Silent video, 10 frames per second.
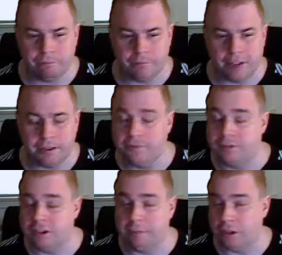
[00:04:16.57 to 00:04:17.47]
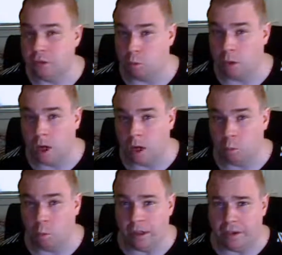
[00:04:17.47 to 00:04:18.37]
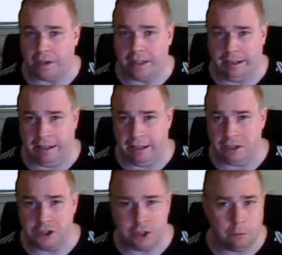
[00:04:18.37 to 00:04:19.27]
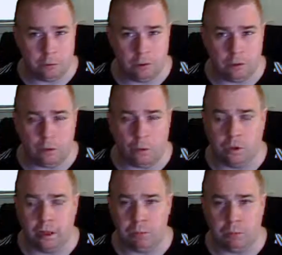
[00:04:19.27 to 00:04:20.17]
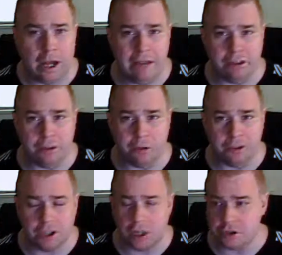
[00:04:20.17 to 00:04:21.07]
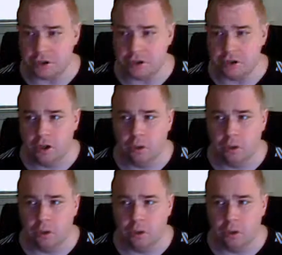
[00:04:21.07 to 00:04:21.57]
as if something's wrong with a general or a private or a sergeant